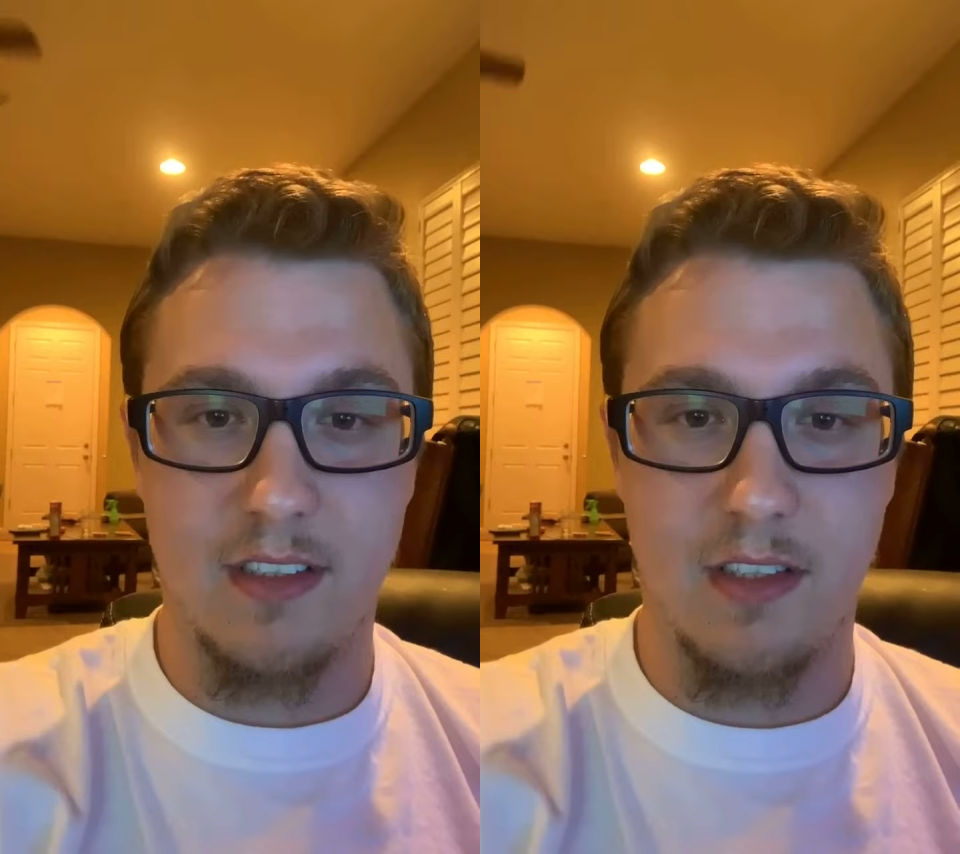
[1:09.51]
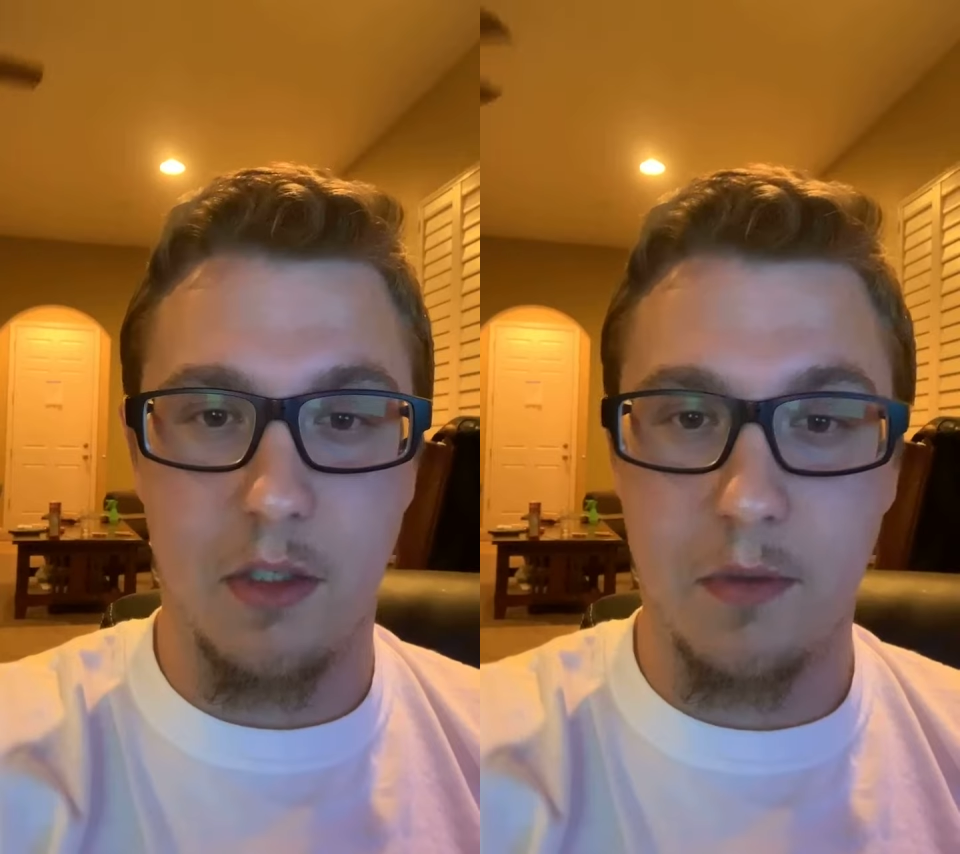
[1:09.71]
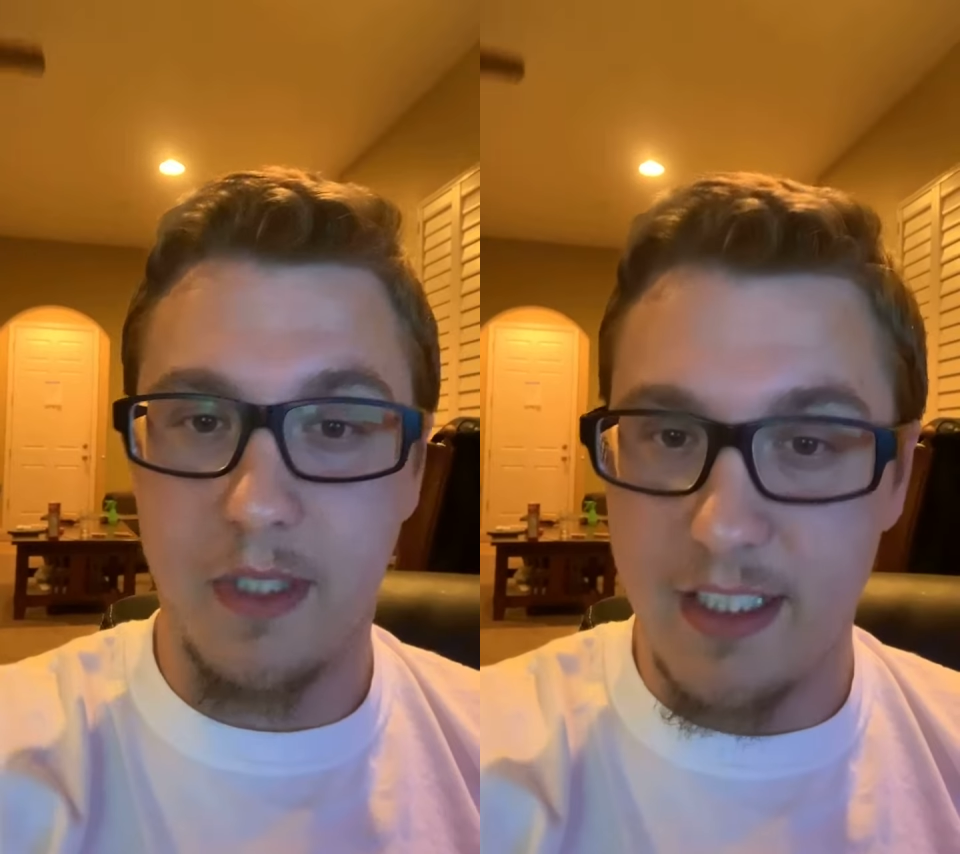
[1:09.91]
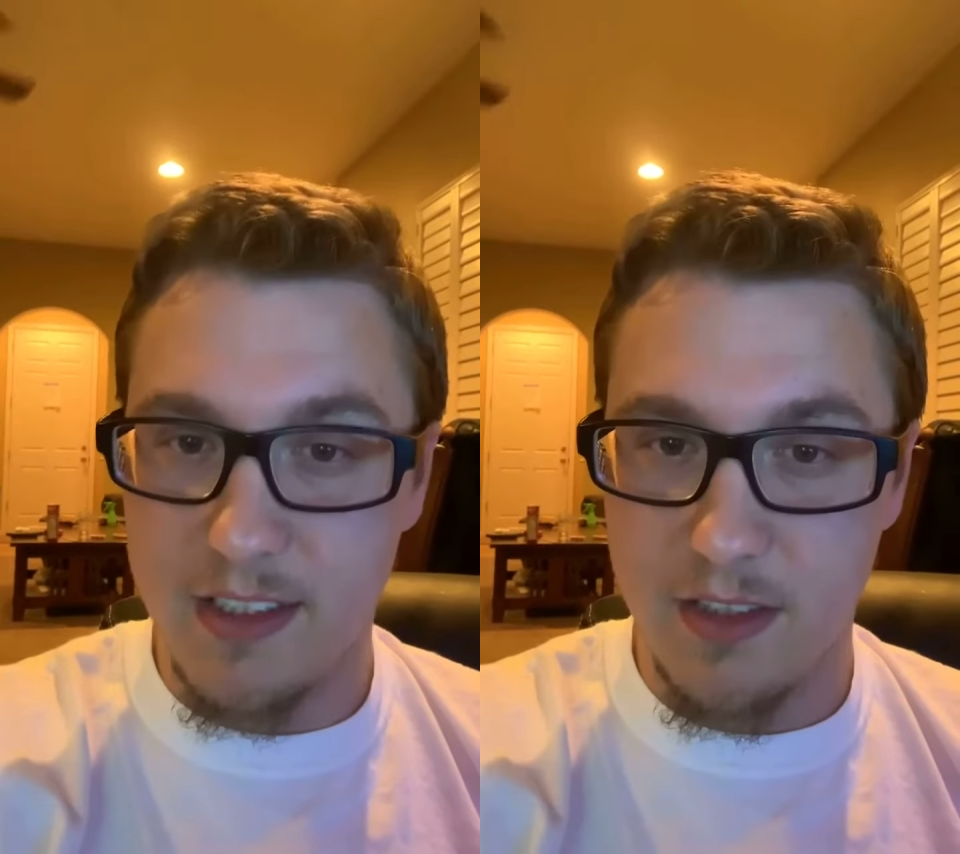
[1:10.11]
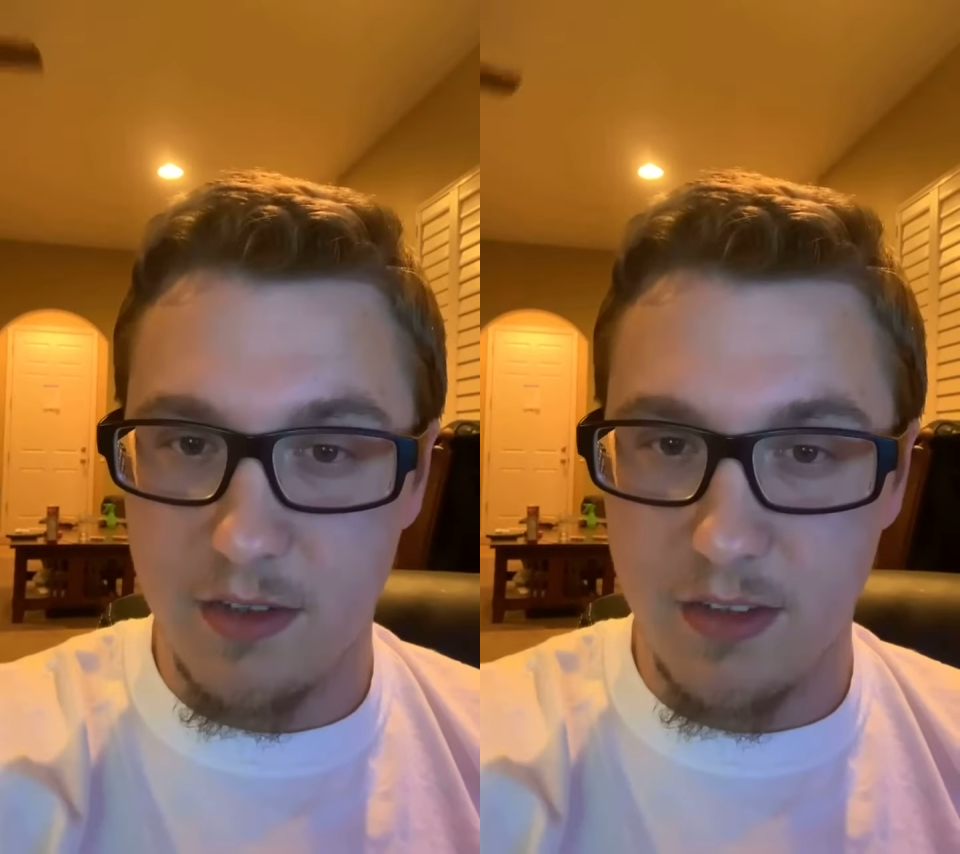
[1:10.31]

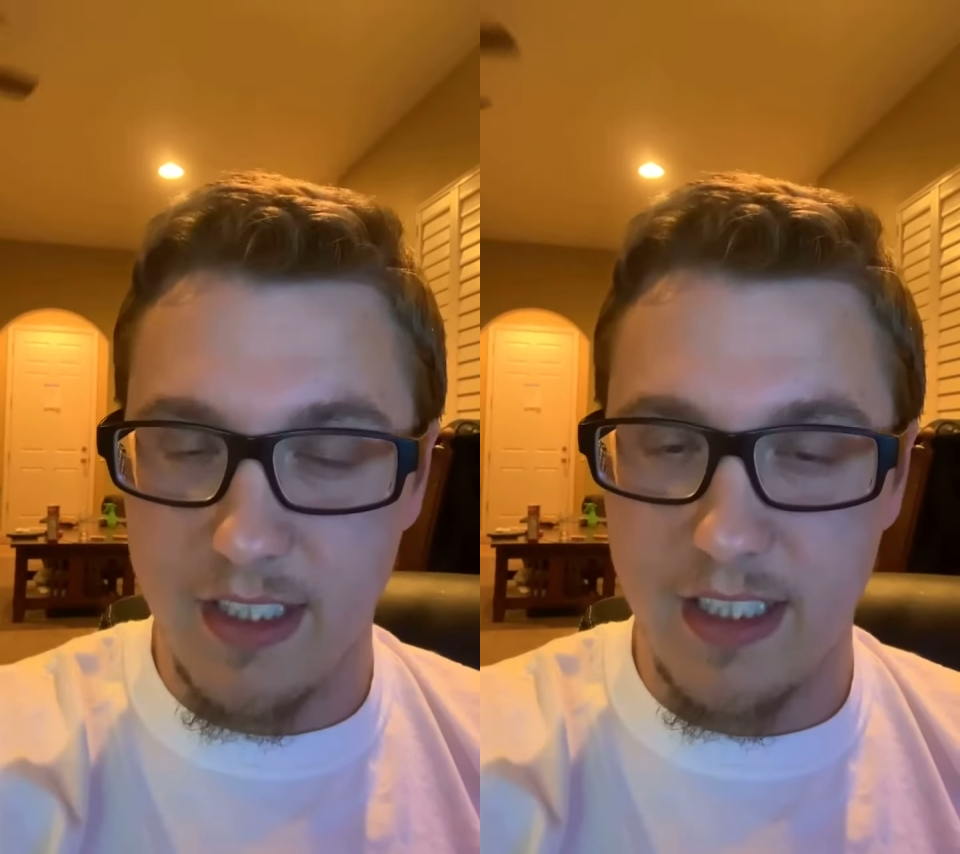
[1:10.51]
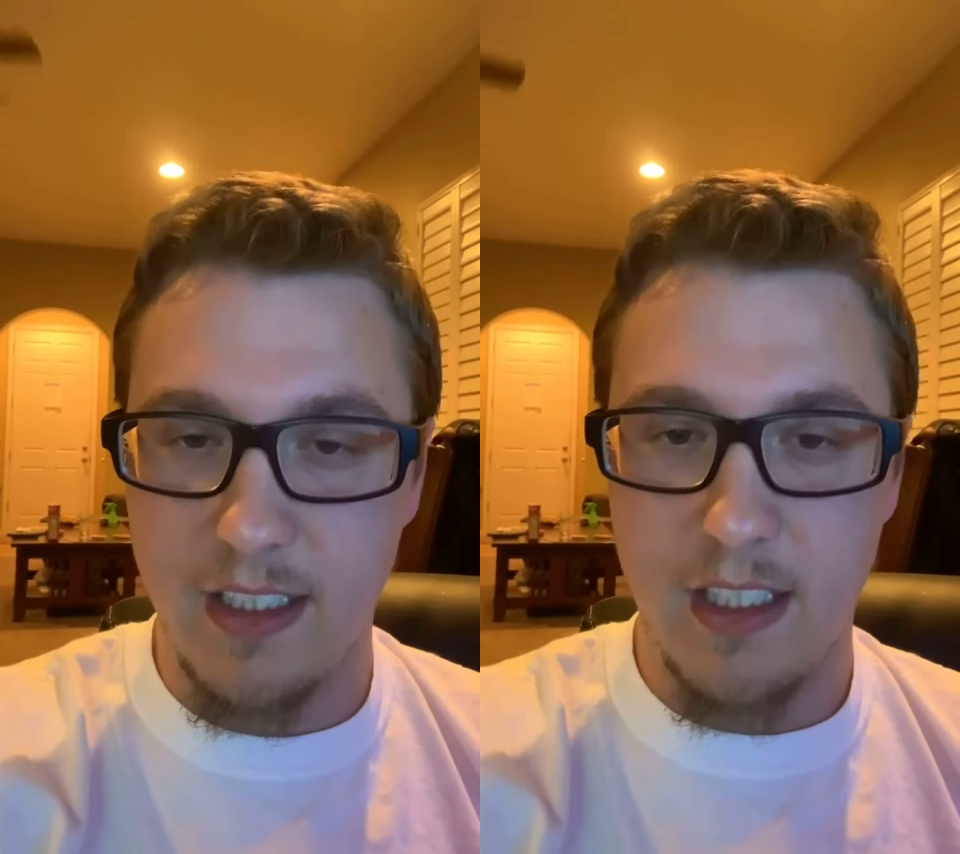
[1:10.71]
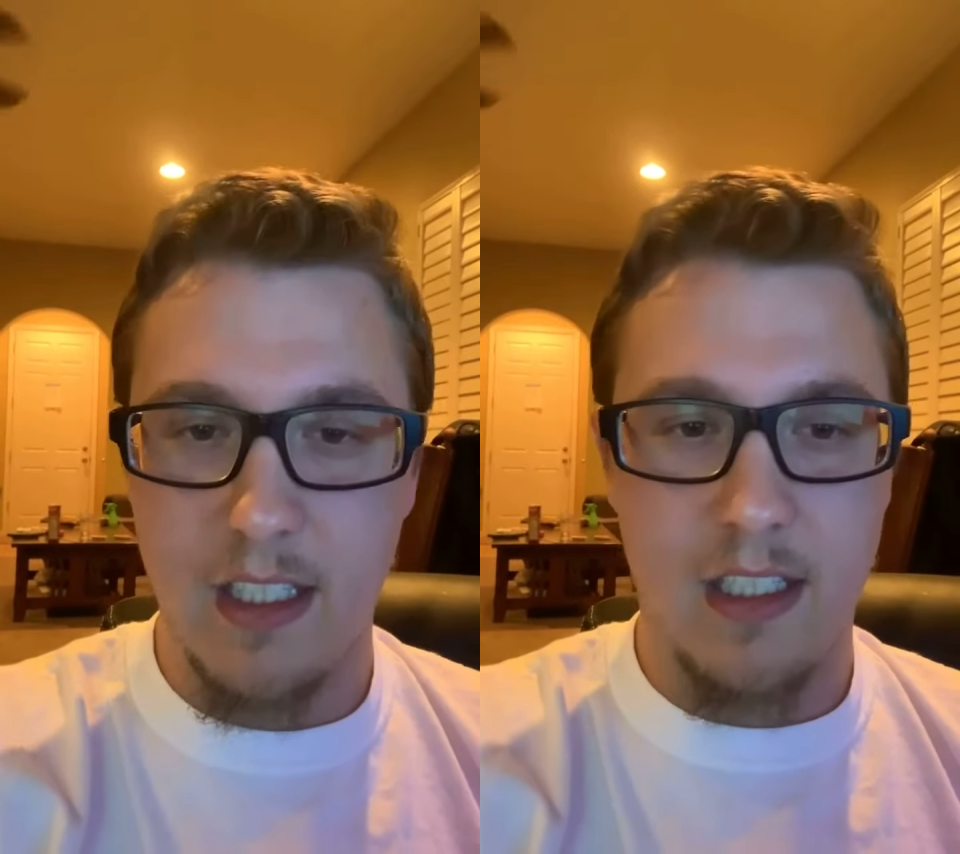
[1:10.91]
locationally